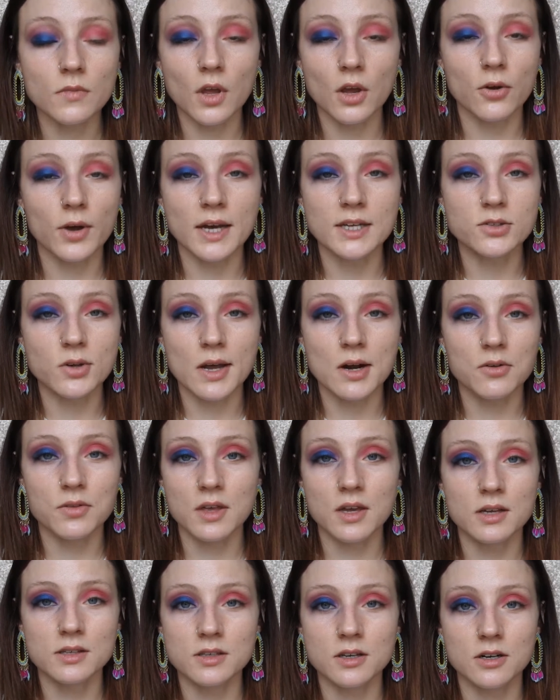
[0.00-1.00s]
Okay, so I don't
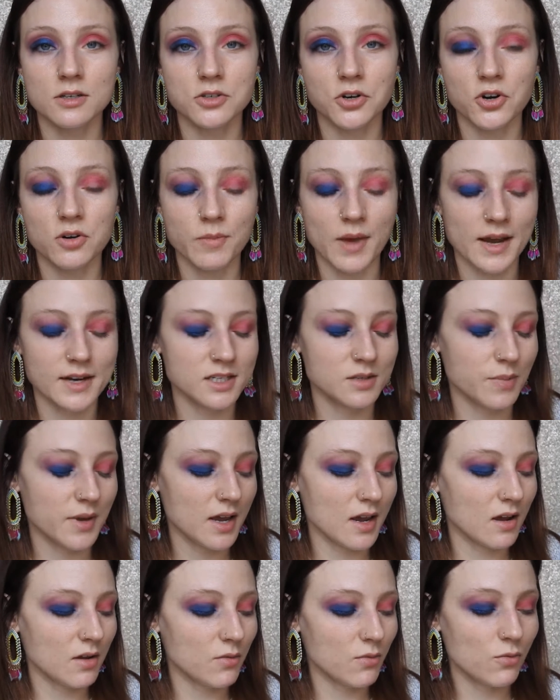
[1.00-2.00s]
think it's gonna turn back to
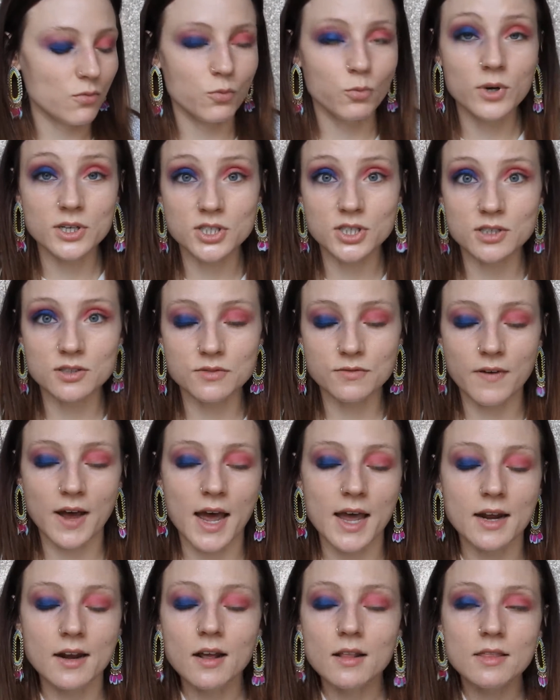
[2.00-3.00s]
pink, which is
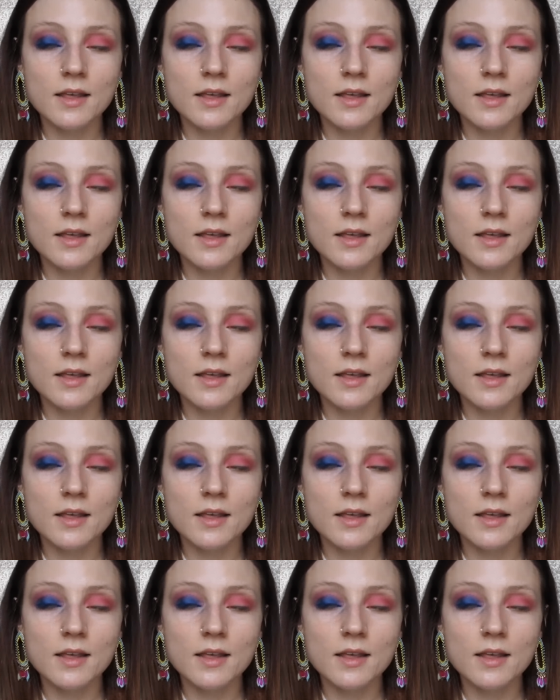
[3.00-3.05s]
fine.